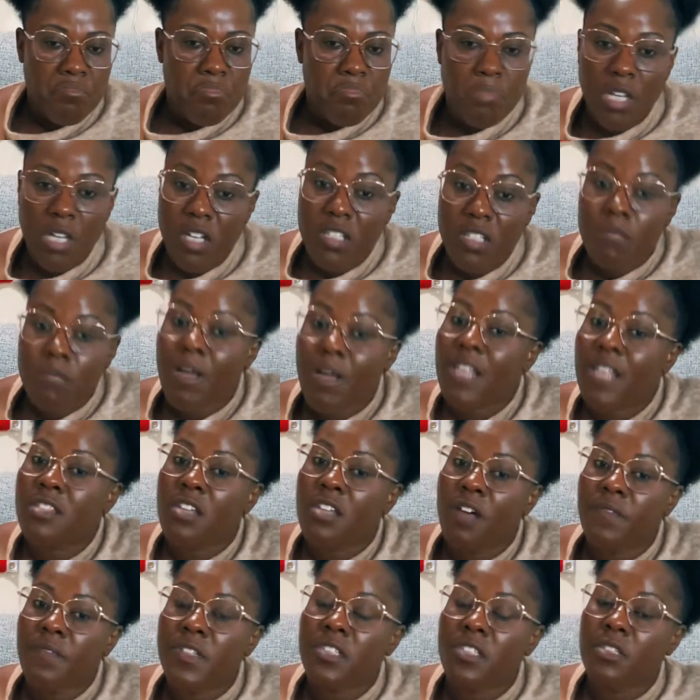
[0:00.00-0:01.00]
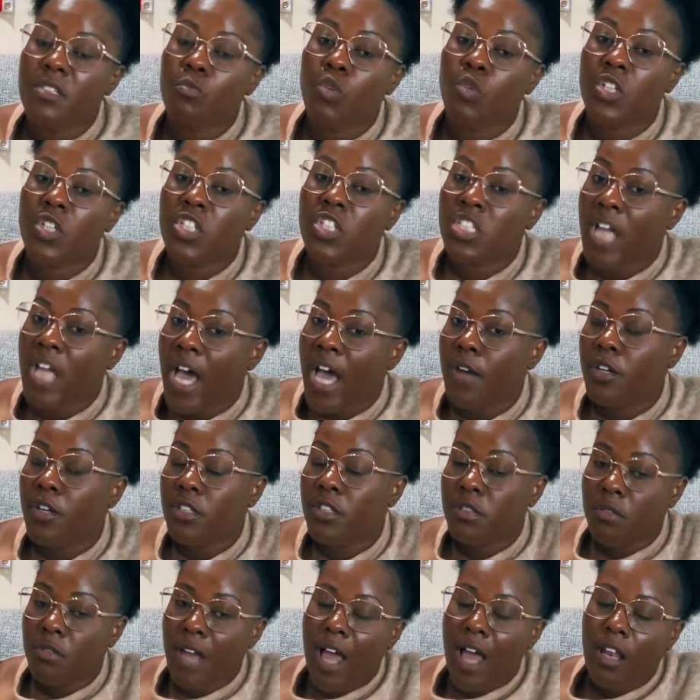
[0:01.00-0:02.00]
because my self-esteem was
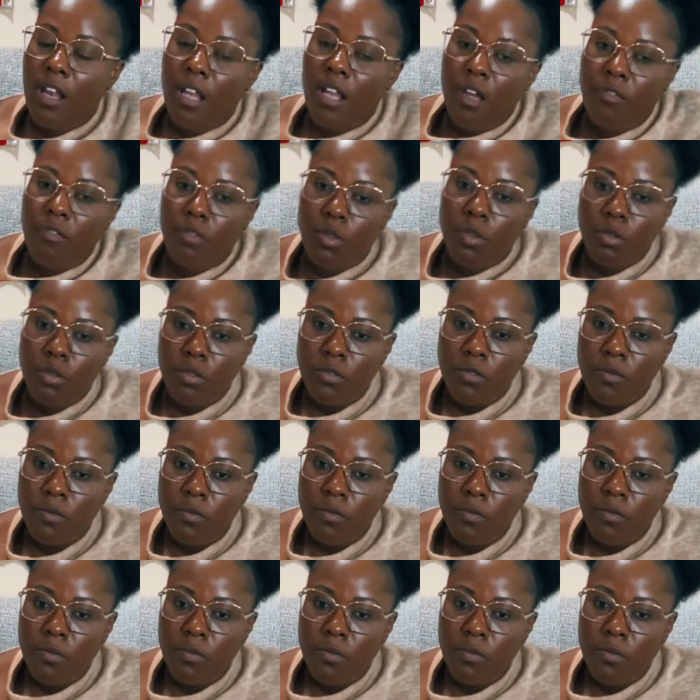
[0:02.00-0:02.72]
shattered to that level.